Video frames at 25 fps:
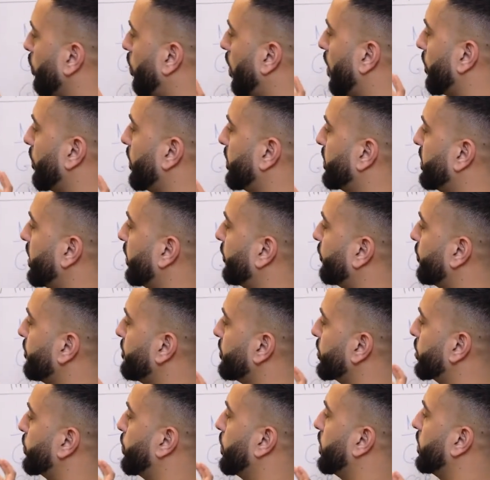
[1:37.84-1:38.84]
what the
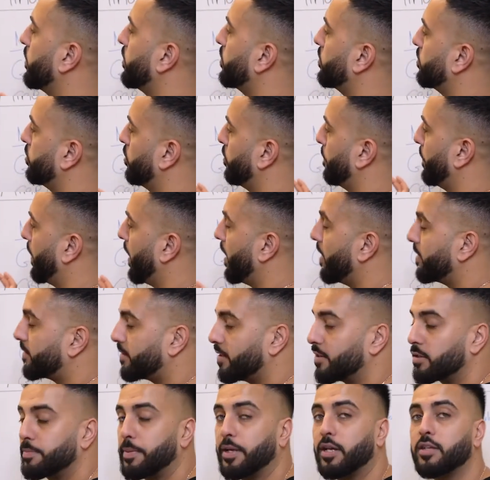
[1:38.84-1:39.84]
difference between these two pairs
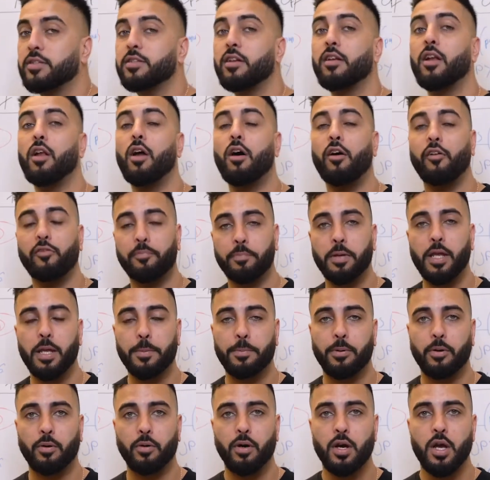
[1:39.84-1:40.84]
is, because a lot of
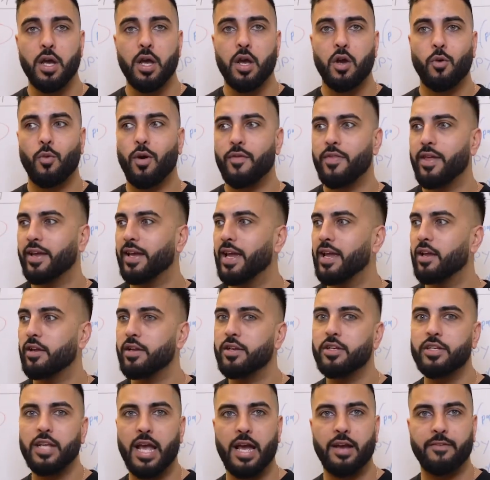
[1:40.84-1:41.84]
people, when they get
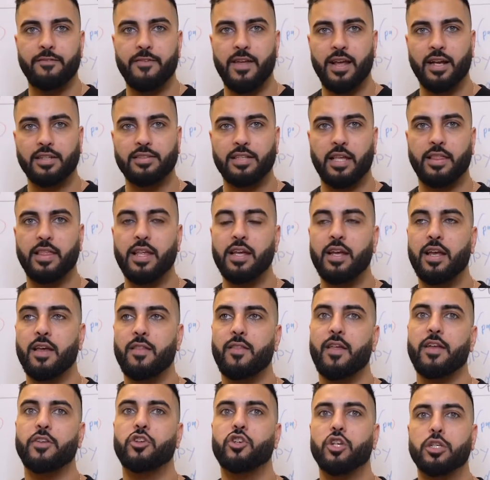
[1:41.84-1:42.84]
into FX, they're
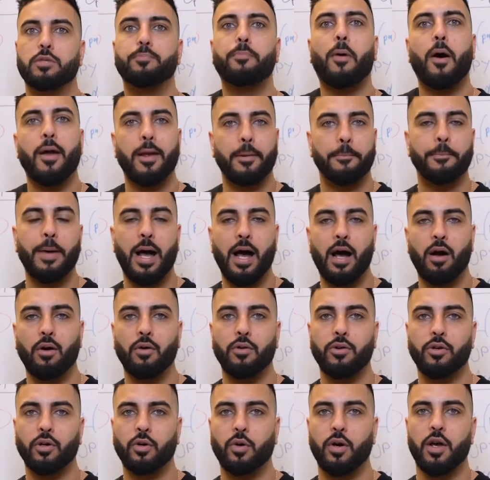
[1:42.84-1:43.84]
thinking they're just buying
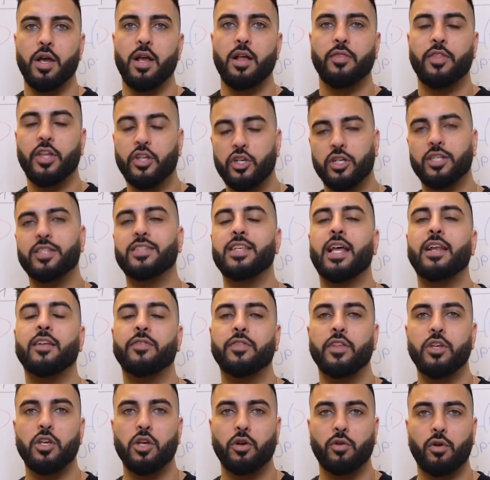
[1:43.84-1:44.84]
pound or they're just
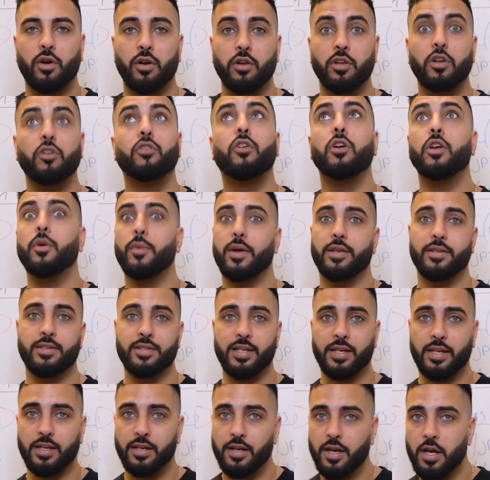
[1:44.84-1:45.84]
selling the Euro
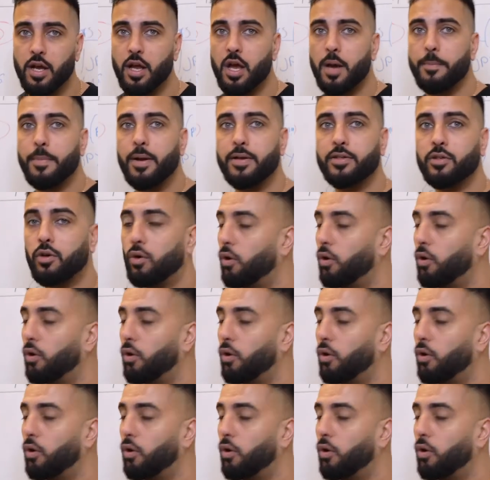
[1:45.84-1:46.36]
USD. But it's